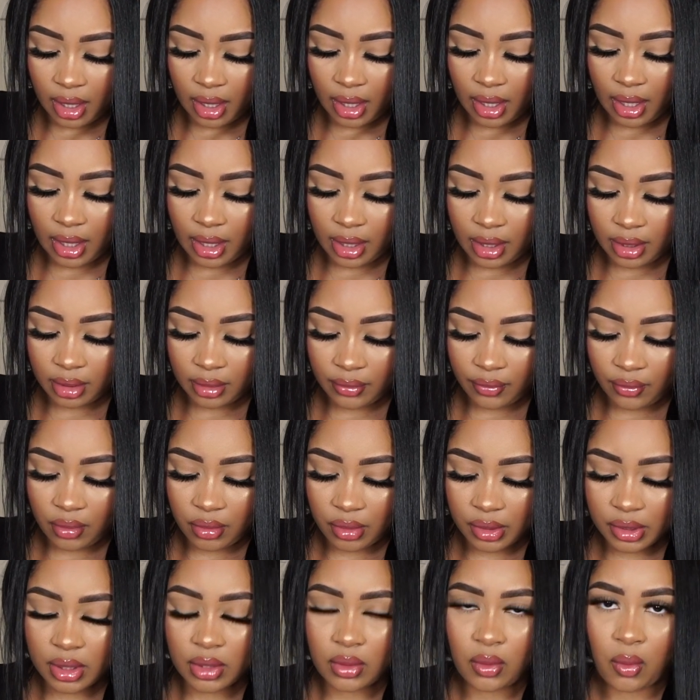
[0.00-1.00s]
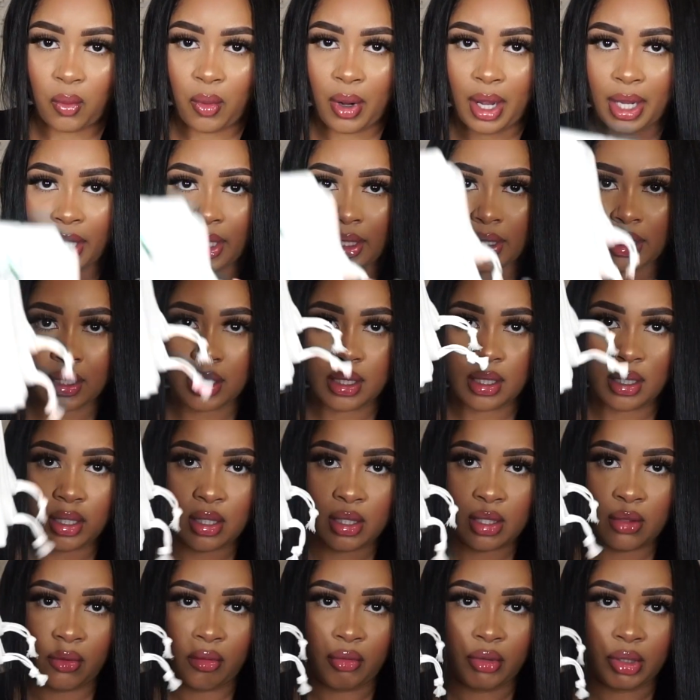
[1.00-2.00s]
and of course the white
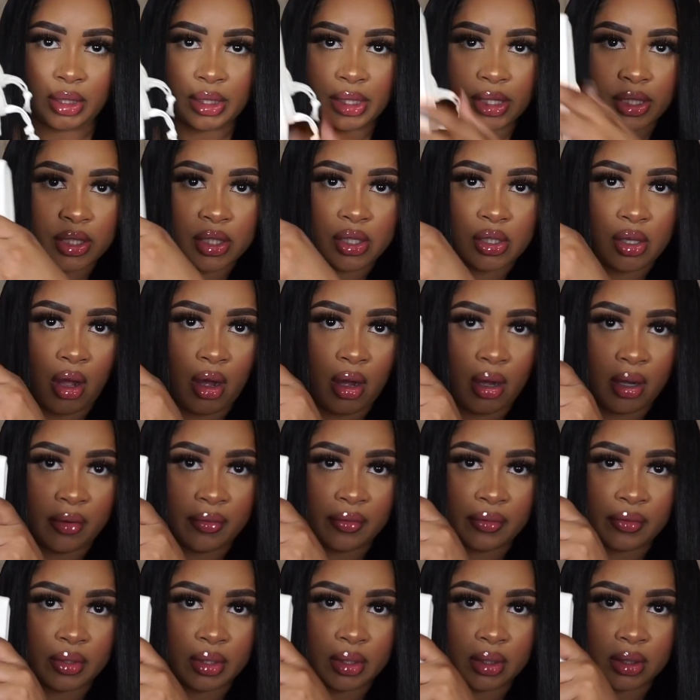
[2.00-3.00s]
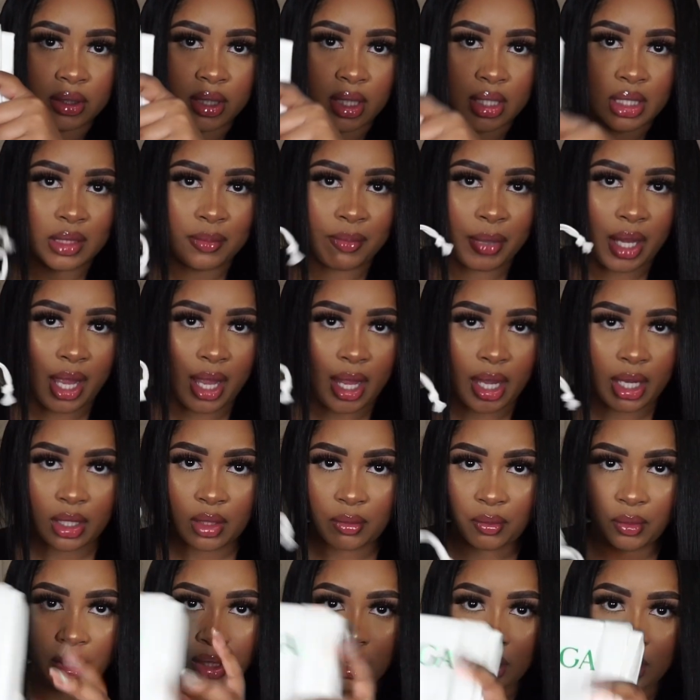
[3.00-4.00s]
really soft dust
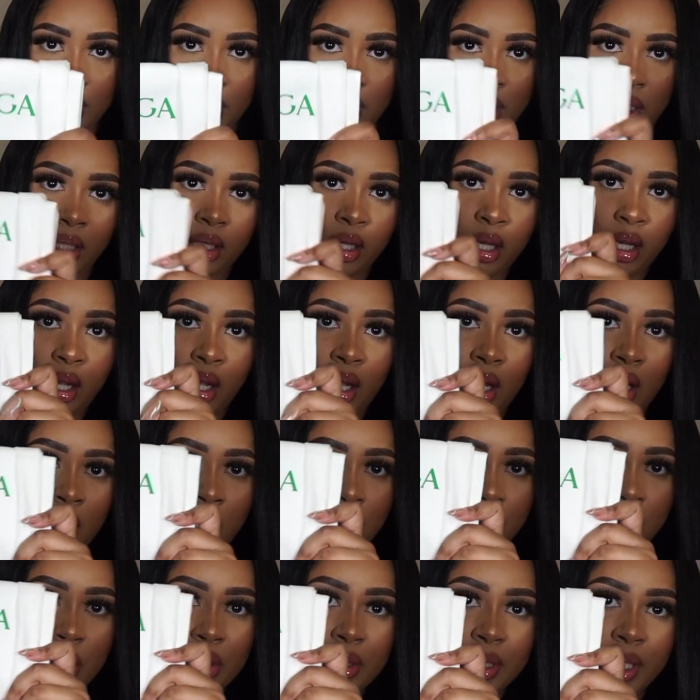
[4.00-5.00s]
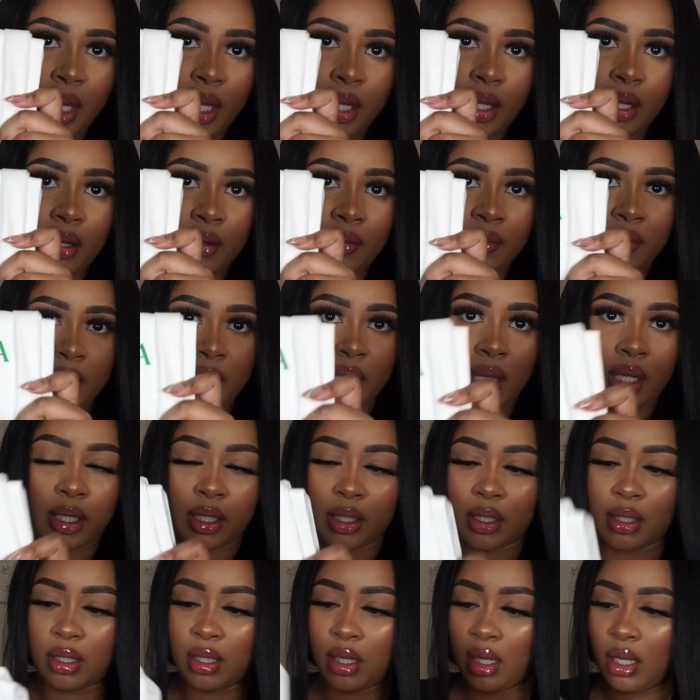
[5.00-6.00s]
bag with the Bottega
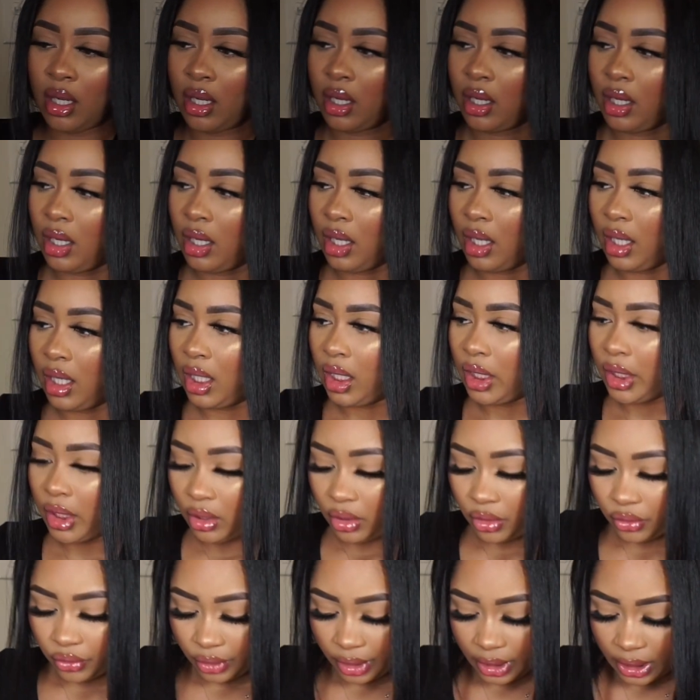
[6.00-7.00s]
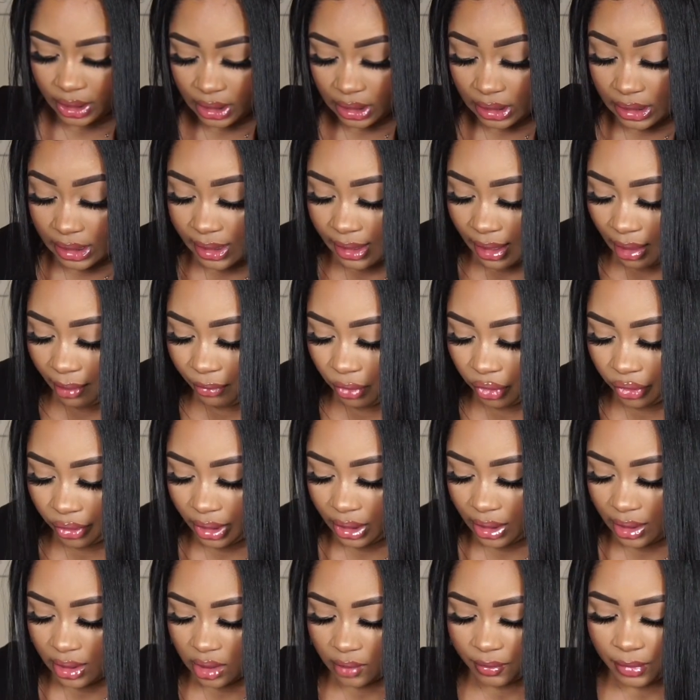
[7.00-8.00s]
Veneta in green, and the same
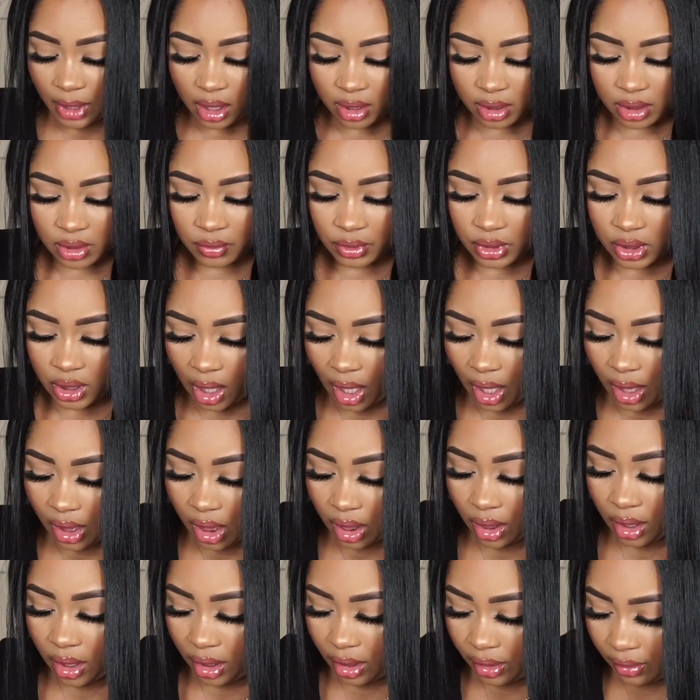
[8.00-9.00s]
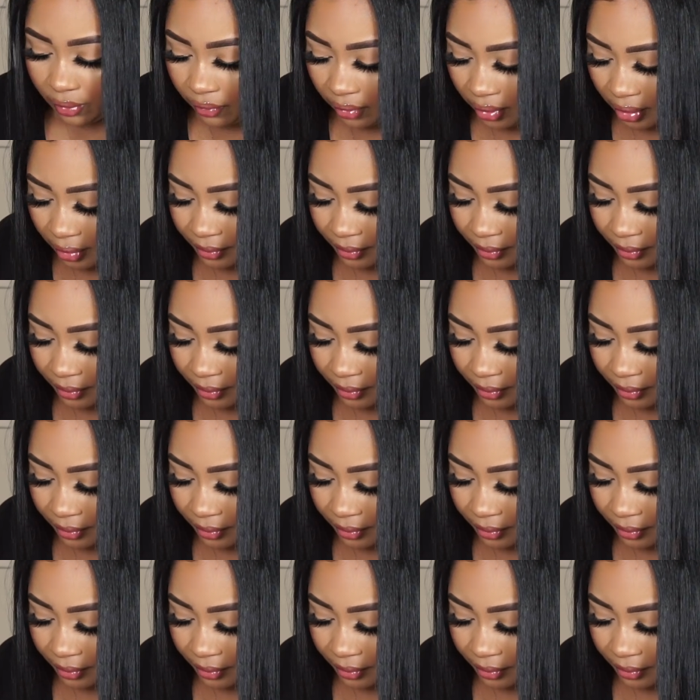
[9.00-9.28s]
green as the box, which I love.